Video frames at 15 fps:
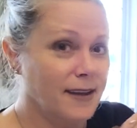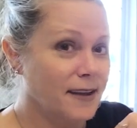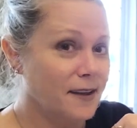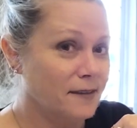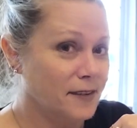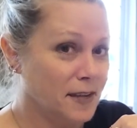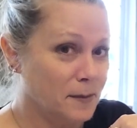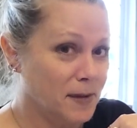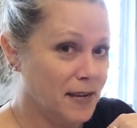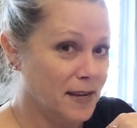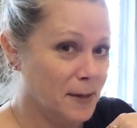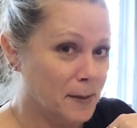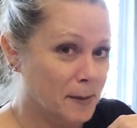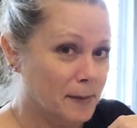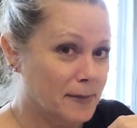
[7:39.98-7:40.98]
of Kimmy
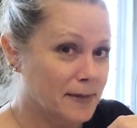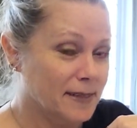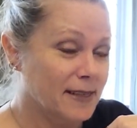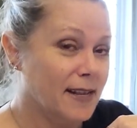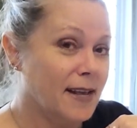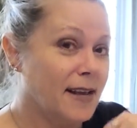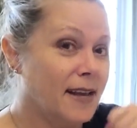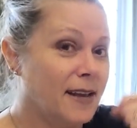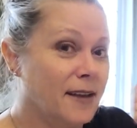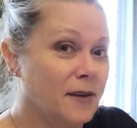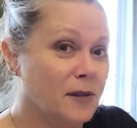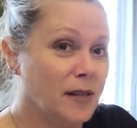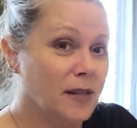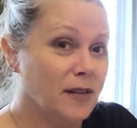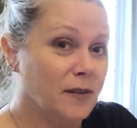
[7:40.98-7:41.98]
Kim's,
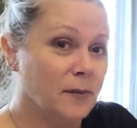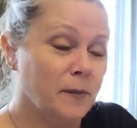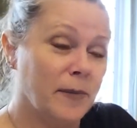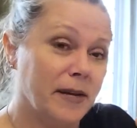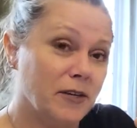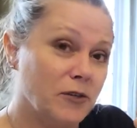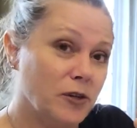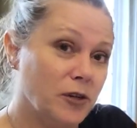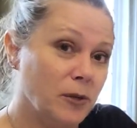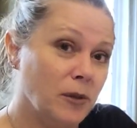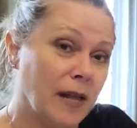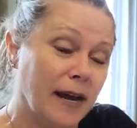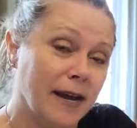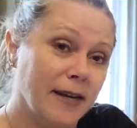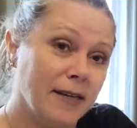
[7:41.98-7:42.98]
make sure you
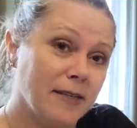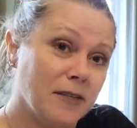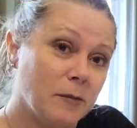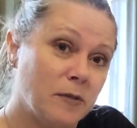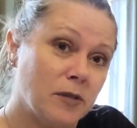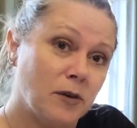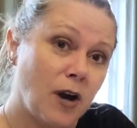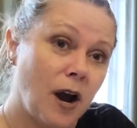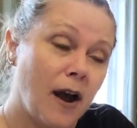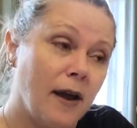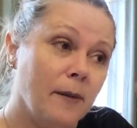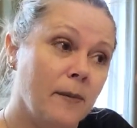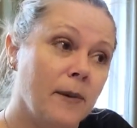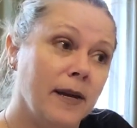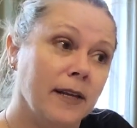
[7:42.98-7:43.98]
like,
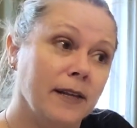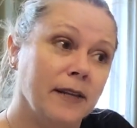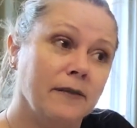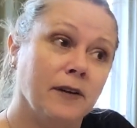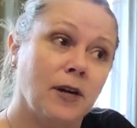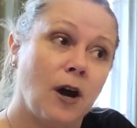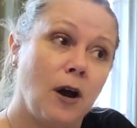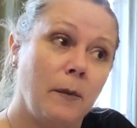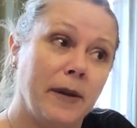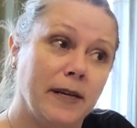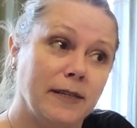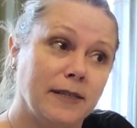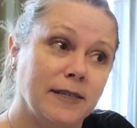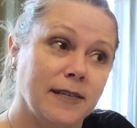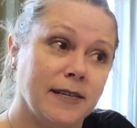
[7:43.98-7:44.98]
subscribe, and leave a
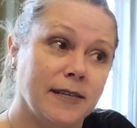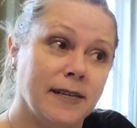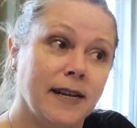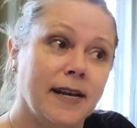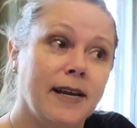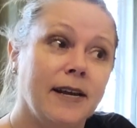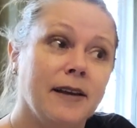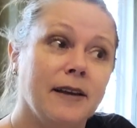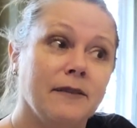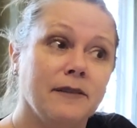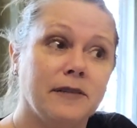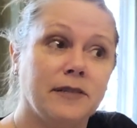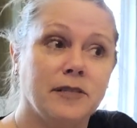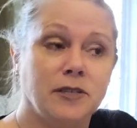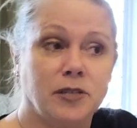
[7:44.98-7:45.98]
comment in if
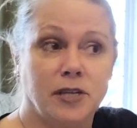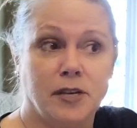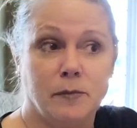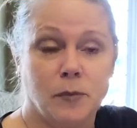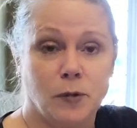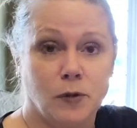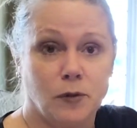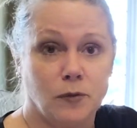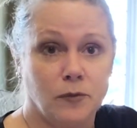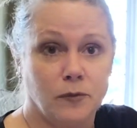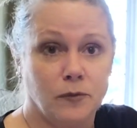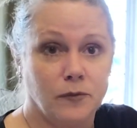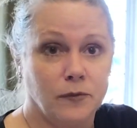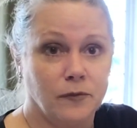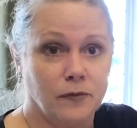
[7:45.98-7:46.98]
it's a Temu
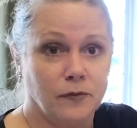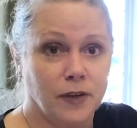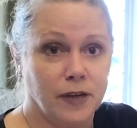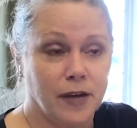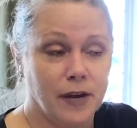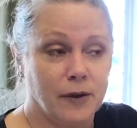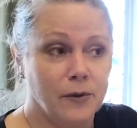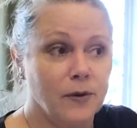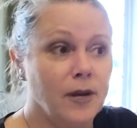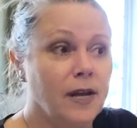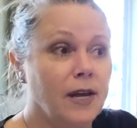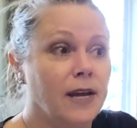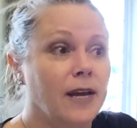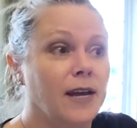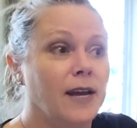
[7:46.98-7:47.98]
video.
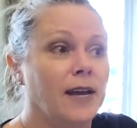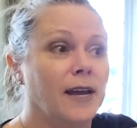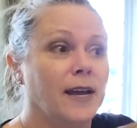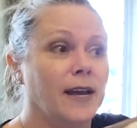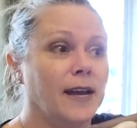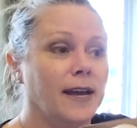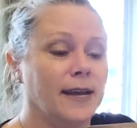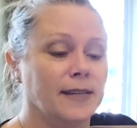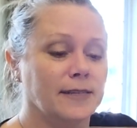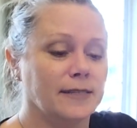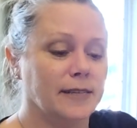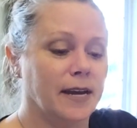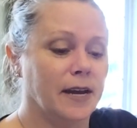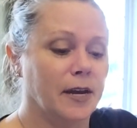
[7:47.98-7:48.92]
And